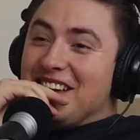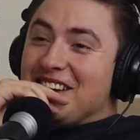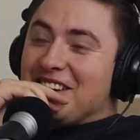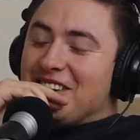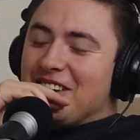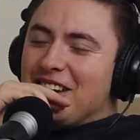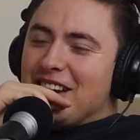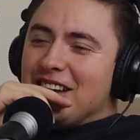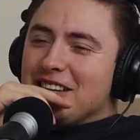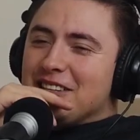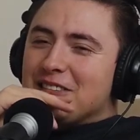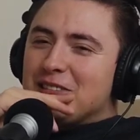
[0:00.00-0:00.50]
that
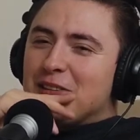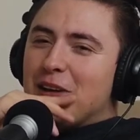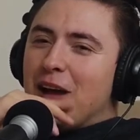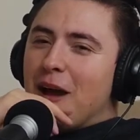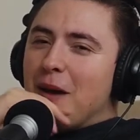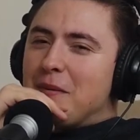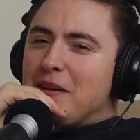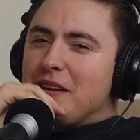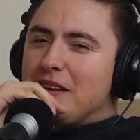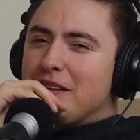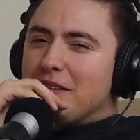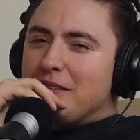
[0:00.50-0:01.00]
crazy? So
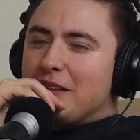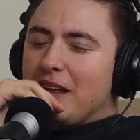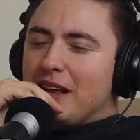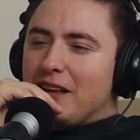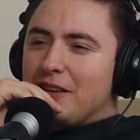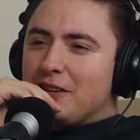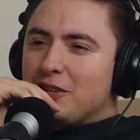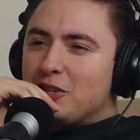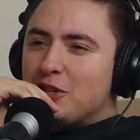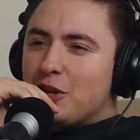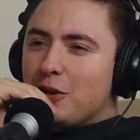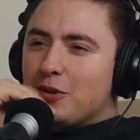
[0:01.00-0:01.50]
how many
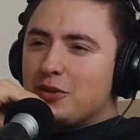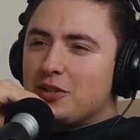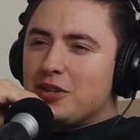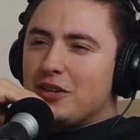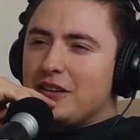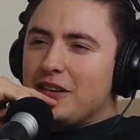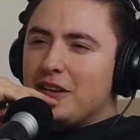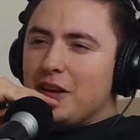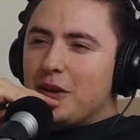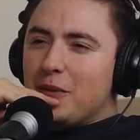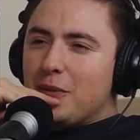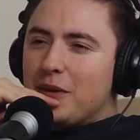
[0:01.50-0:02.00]
like shows do
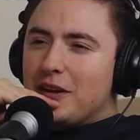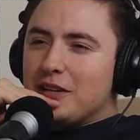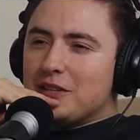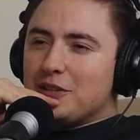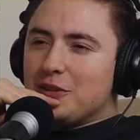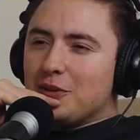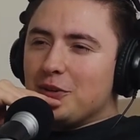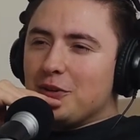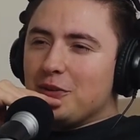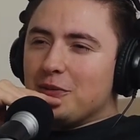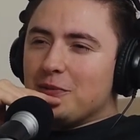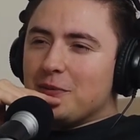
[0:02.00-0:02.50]
you think you went
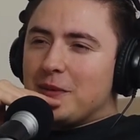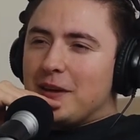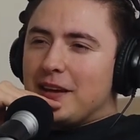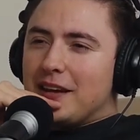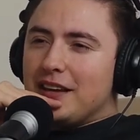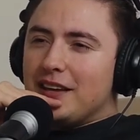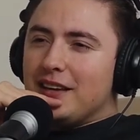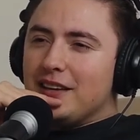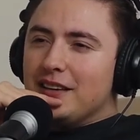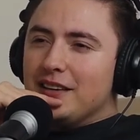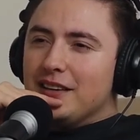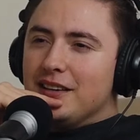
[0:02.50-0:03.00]
to of
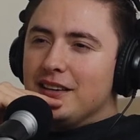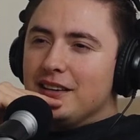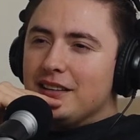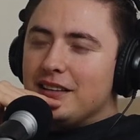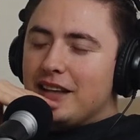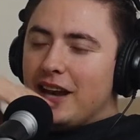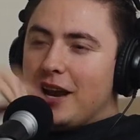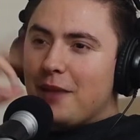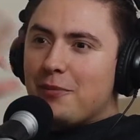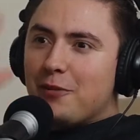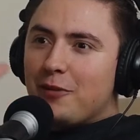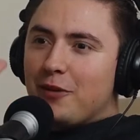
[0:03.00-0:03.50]
me?
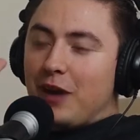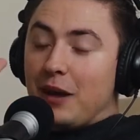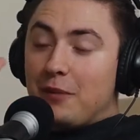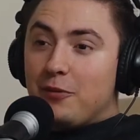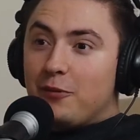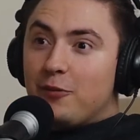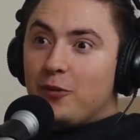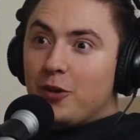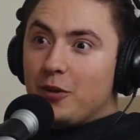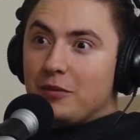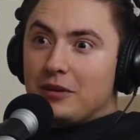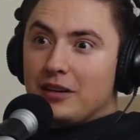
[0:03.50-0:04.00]
That I
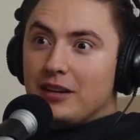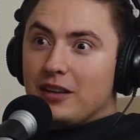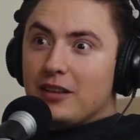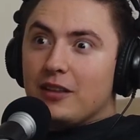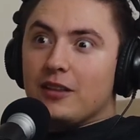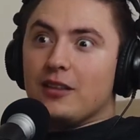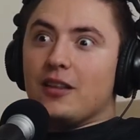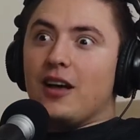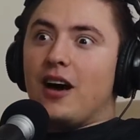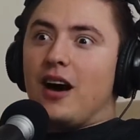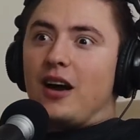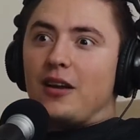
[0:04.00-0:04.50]
performed at a
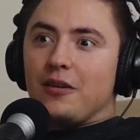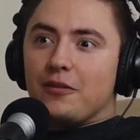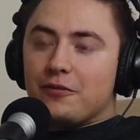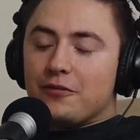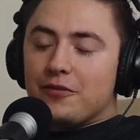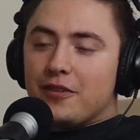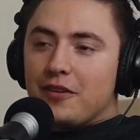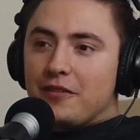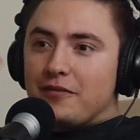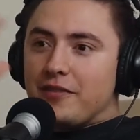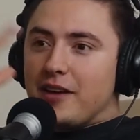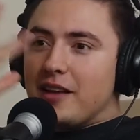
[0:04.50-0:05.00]
lot
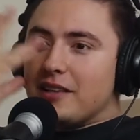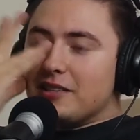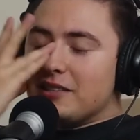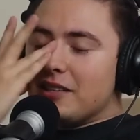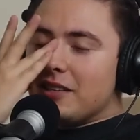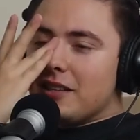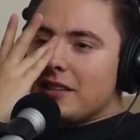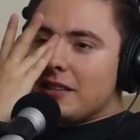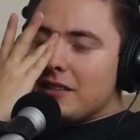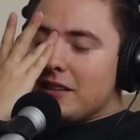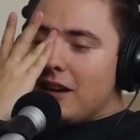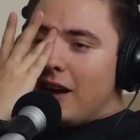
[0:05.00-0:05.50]
of events at the